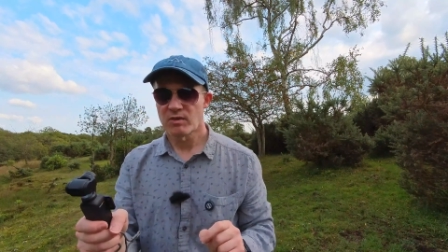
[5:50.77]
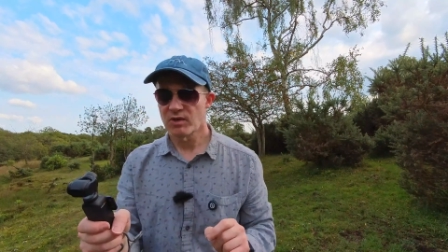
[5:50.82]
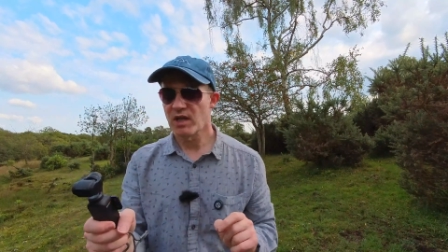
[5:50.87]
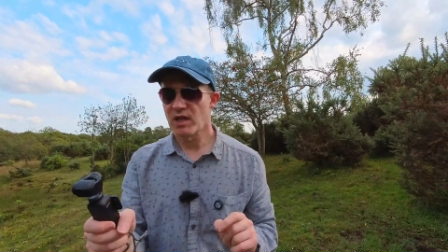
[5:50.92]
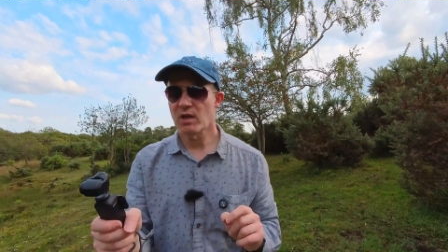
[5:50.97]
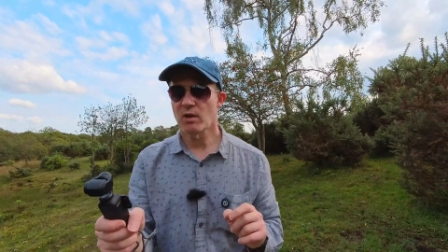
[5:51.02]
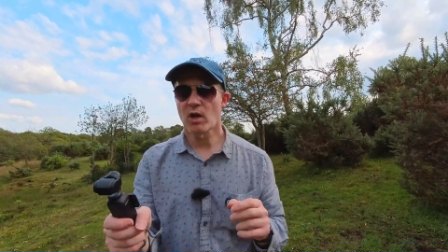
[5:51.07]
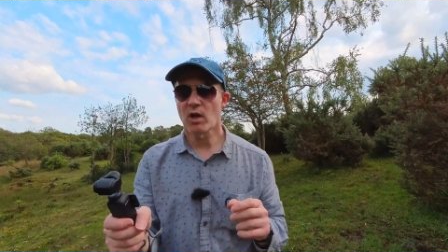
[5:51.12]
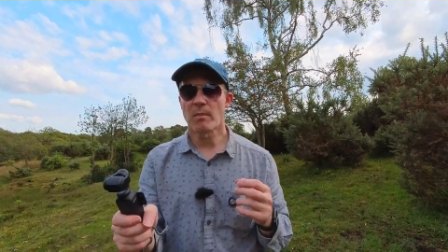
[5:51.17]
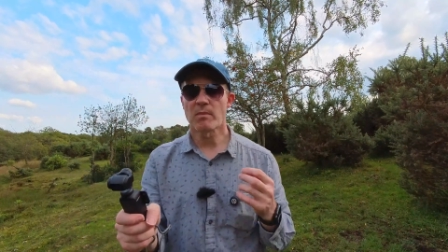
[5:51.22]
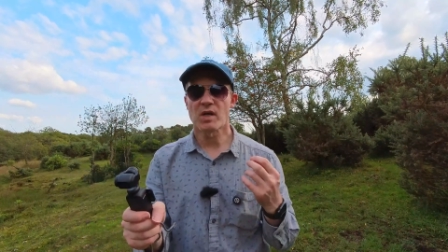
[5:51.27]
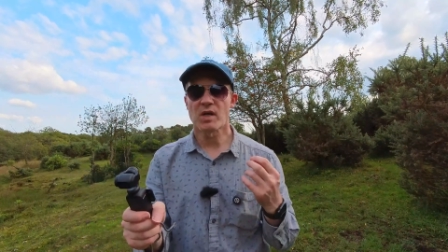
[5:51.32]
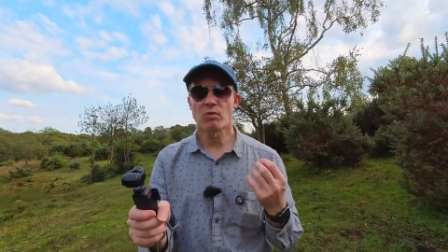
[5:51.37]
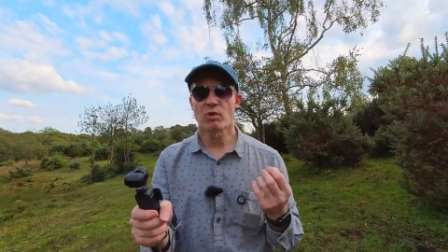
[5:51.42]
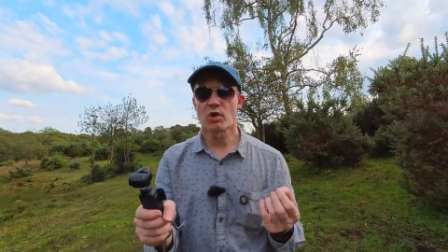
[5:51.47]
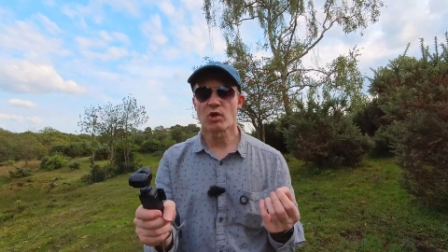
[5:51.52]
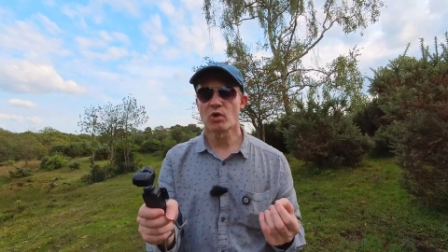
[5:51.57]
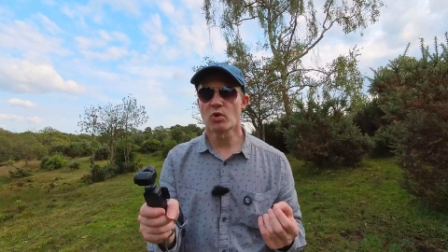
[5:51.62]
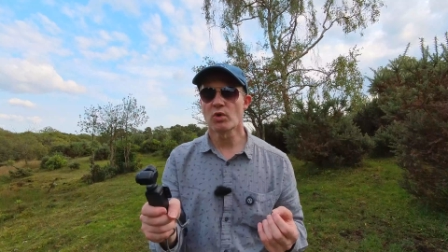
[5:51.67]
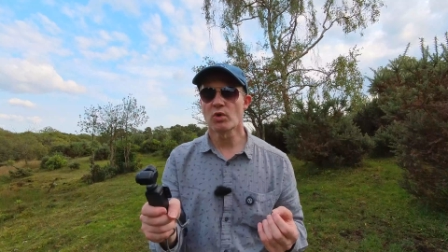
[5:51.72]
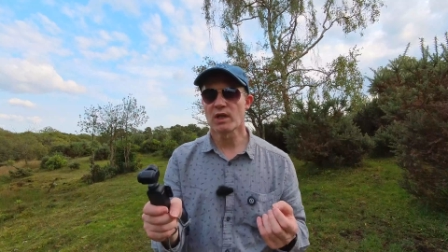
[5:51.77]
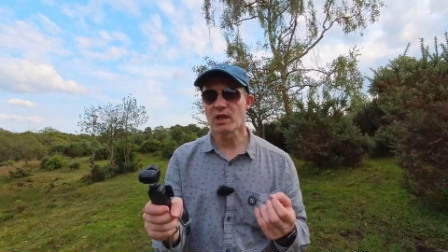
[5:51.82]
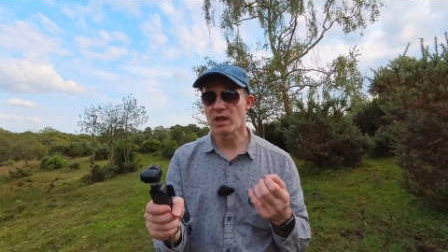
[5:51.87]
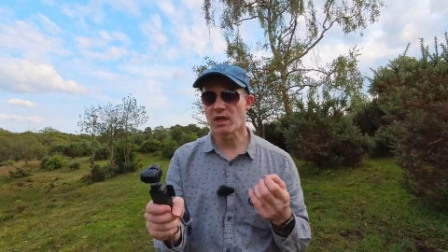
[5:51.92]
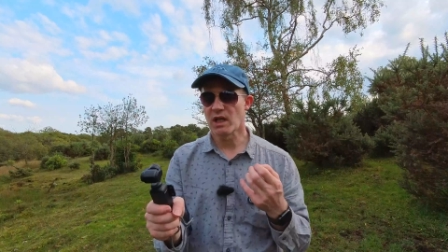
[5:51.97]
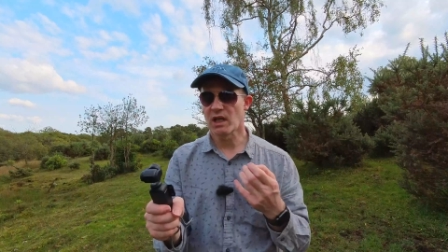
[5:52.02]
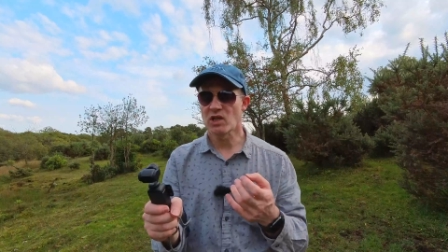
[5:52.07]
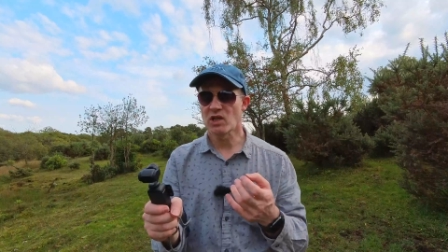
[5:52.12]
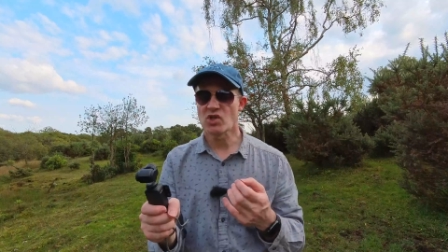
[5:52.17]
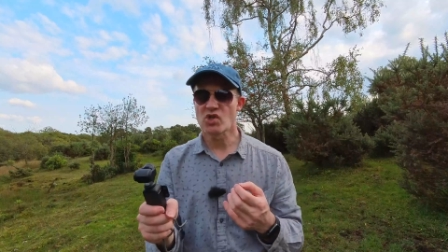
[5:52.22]
thing that I'm
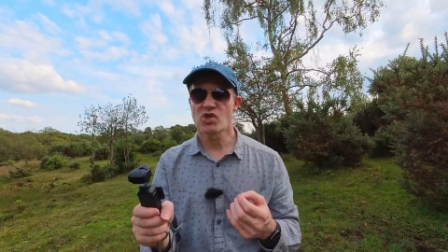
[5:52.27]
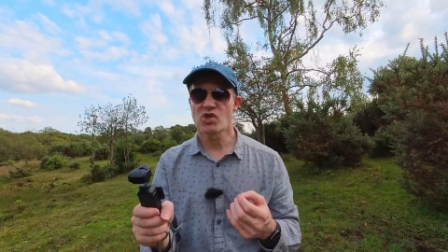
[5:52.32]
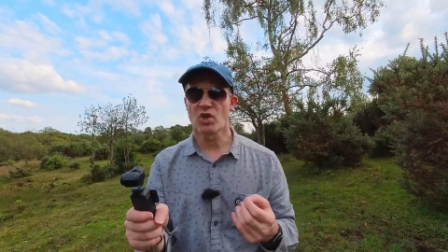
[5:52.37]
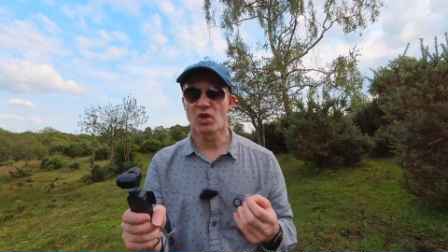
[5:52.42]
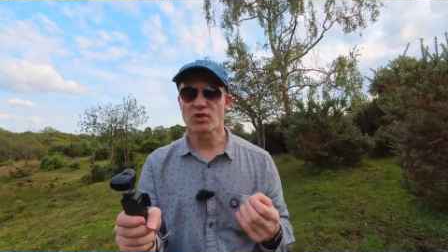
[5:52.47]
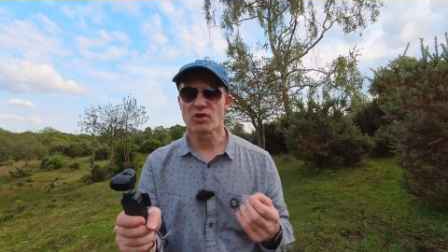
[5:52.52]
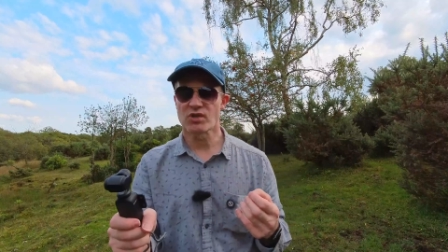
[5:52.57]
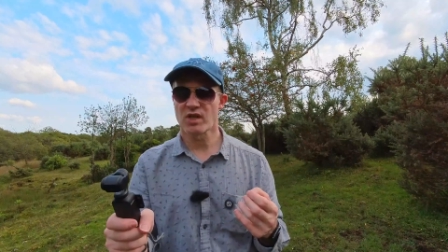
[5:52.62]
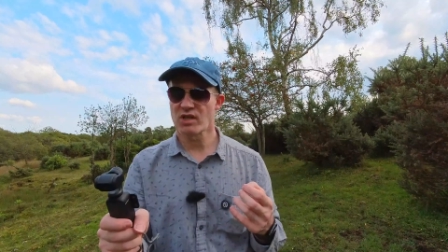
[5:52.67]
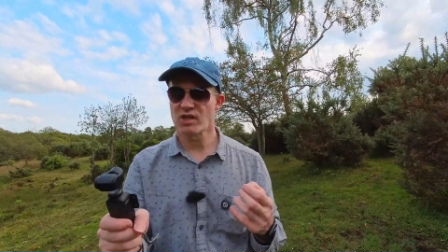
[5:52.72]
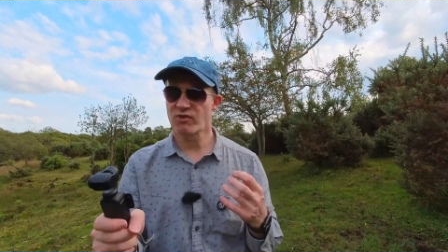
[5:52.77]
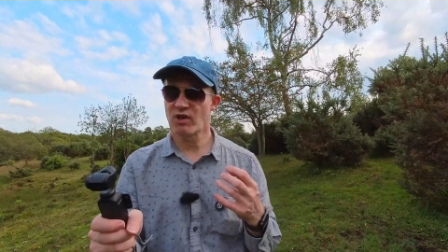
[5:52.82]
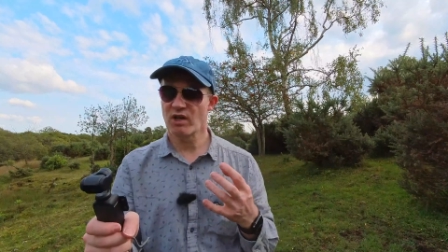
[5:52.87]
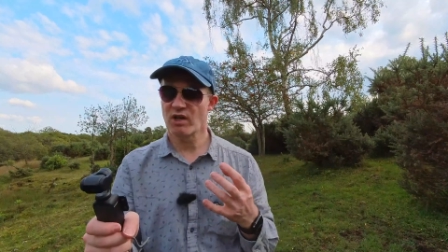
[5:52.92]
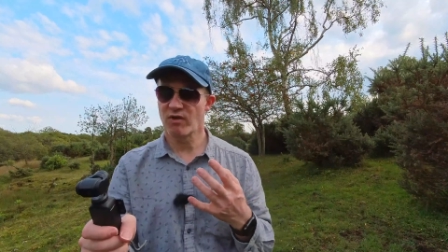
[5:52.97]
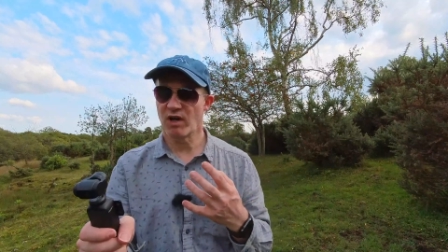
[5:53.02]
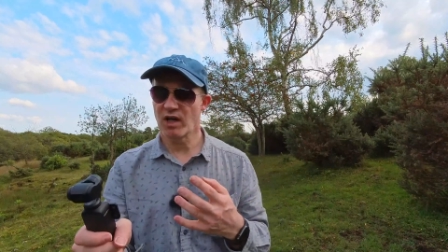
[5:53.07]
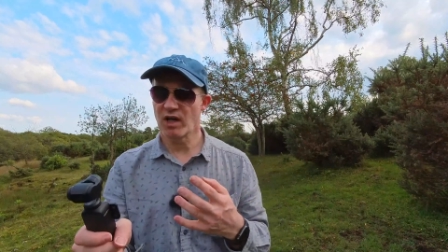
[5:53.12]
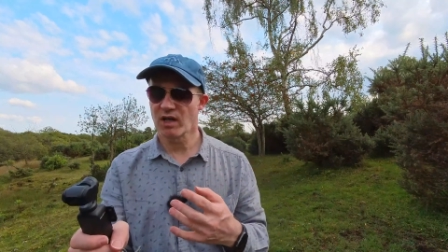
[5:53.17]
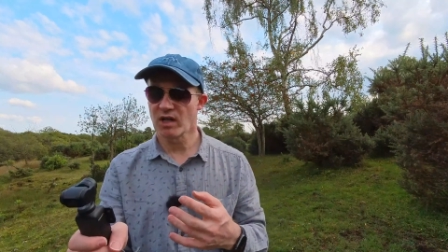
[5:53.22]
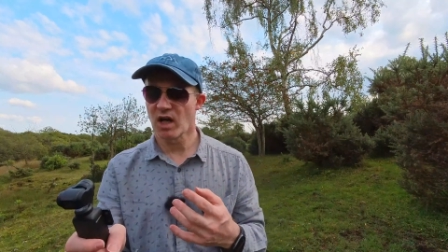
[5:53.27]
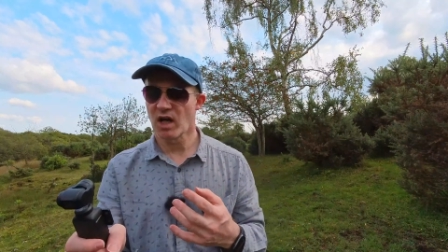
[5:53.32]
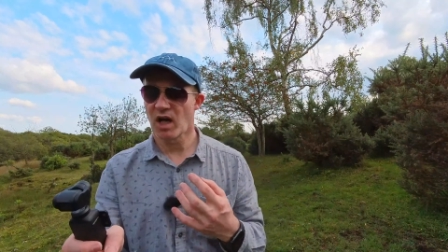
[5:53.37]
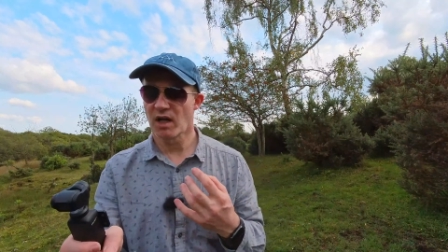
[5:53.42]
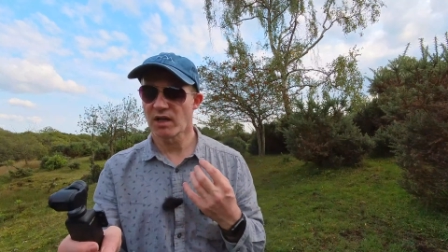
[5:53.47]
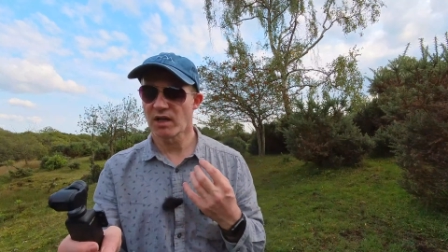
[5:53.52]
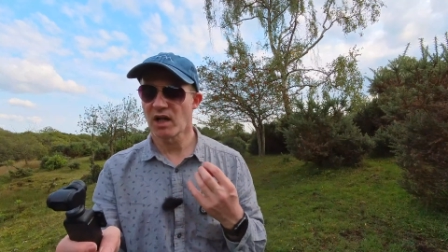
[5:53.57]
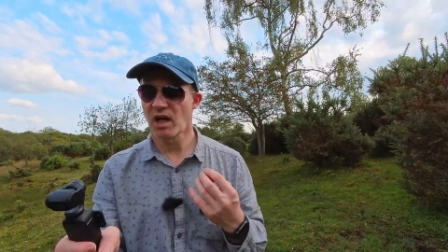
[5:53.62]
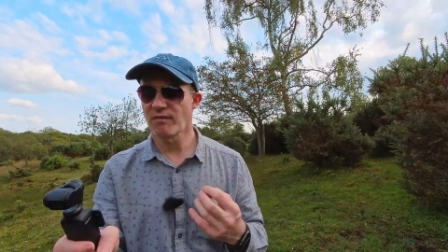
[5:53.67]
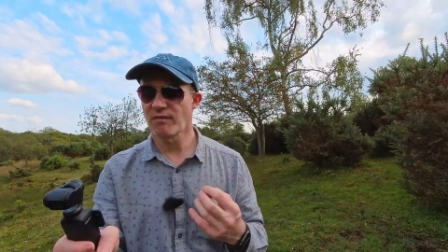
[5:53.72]
recording in shot. So that's very, very
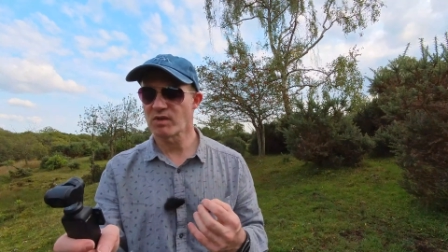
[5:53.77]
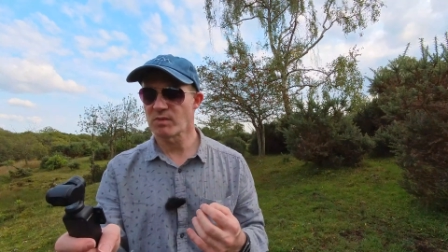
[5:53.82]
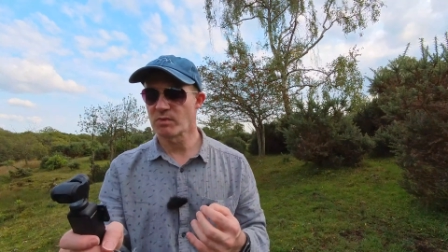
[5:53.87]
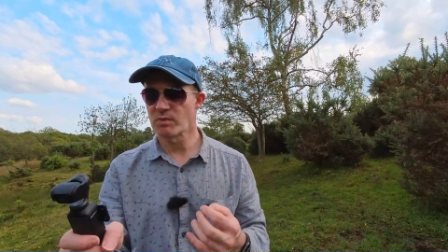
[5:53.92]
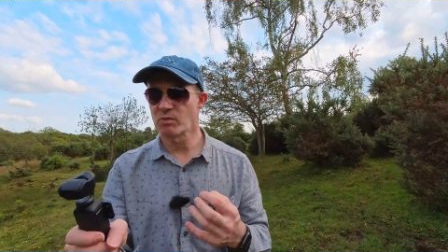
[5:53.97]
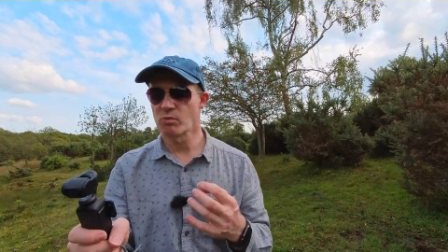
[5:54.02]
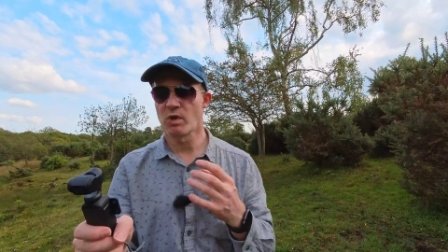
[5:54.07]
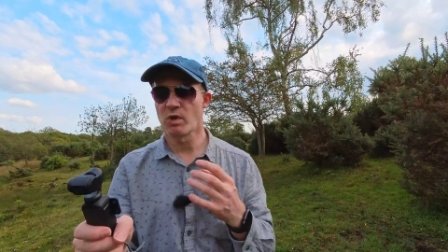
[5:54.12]
uncomfortable.